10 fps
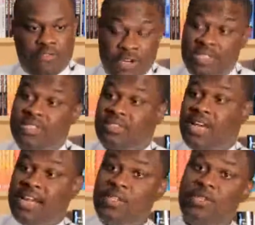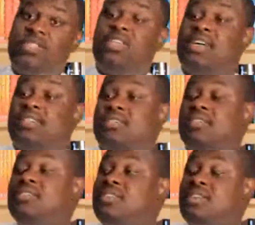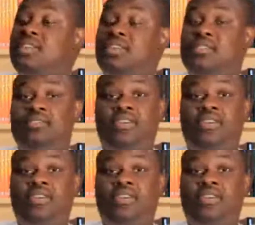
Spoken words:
First, I need to say that the